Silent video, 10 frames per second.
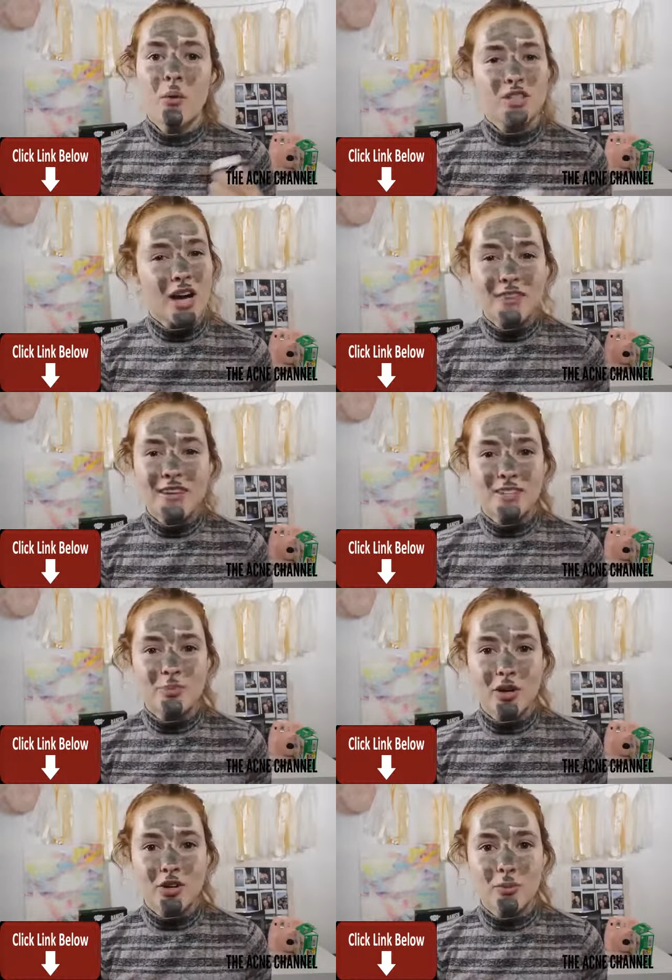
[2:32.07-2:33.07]
which I think is
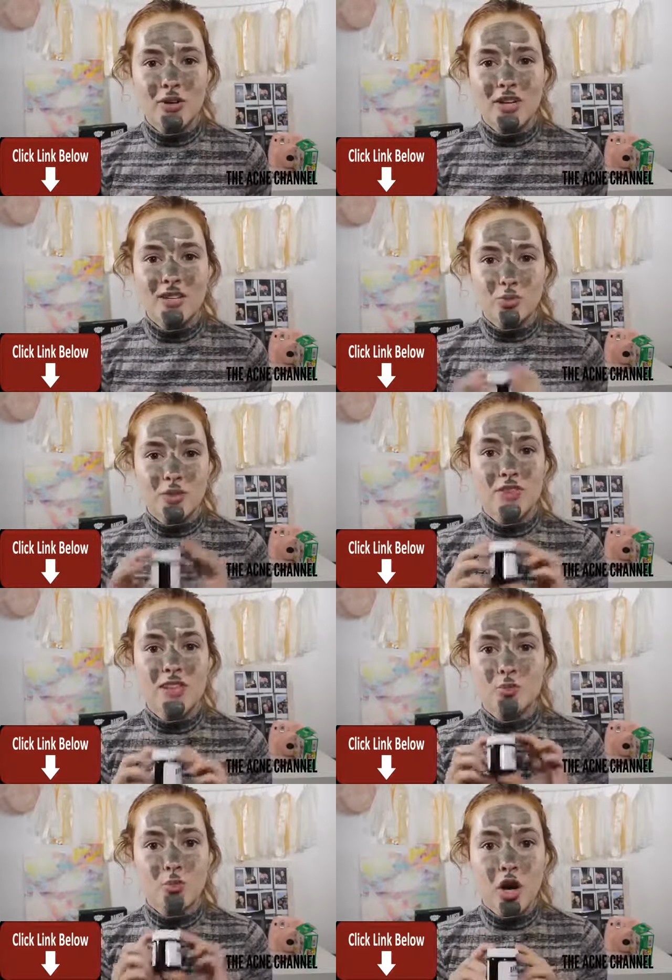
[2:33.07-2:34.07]
better because with
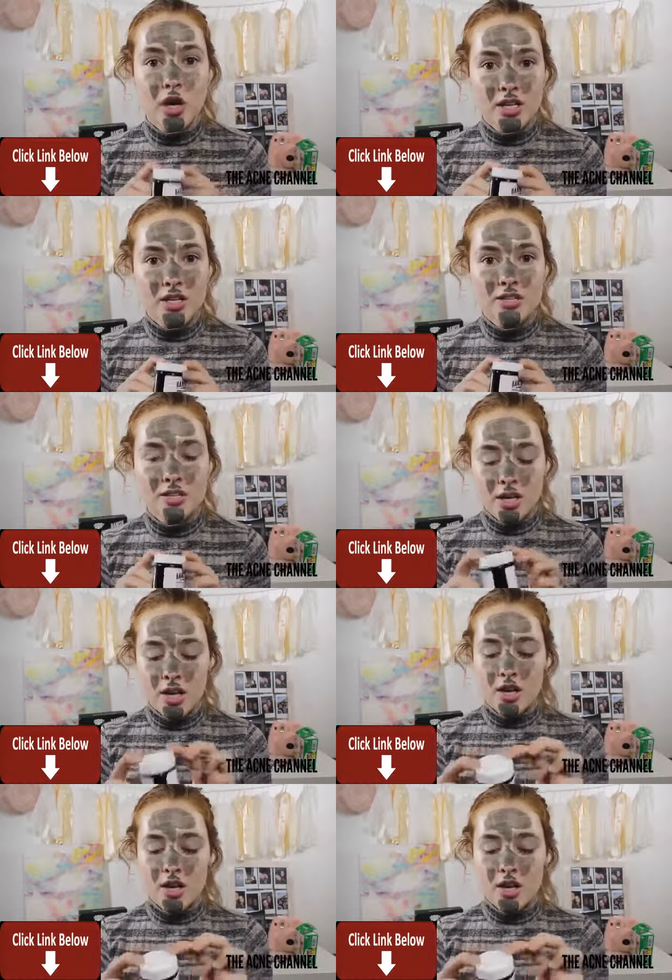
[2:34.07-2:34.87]
this product,